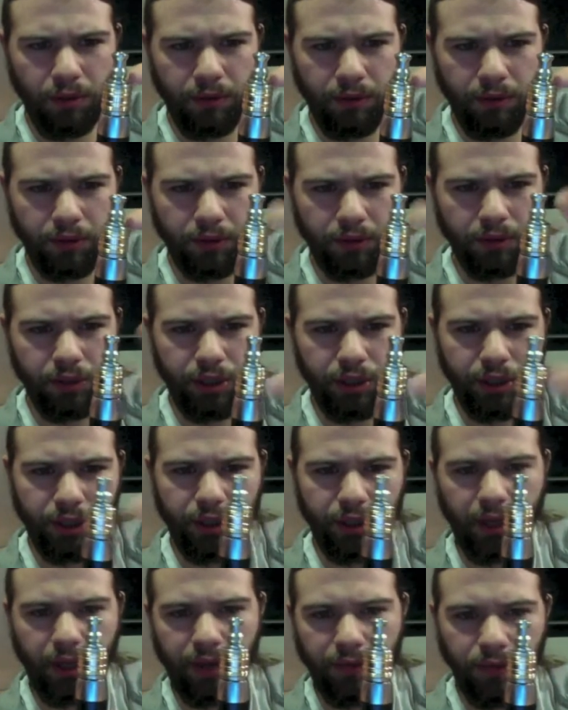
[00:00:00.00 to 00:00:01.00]
to change the
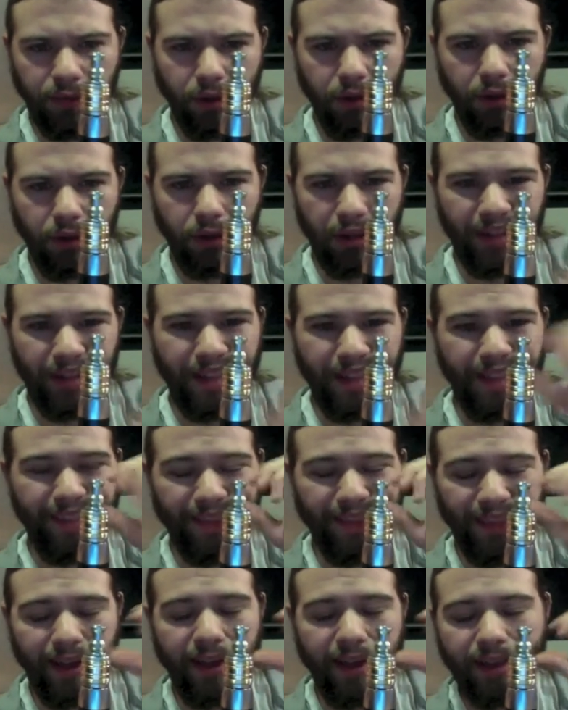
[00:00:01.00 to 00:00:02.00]
airflow,
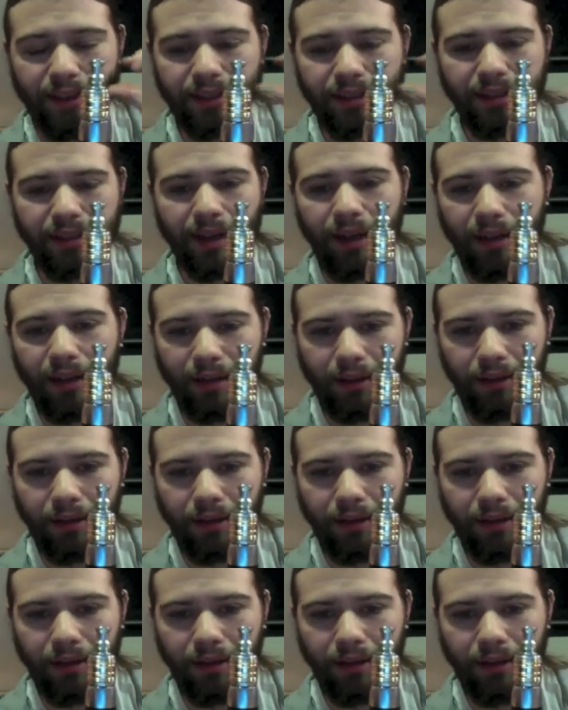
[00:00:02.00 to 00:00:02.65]
that is tight.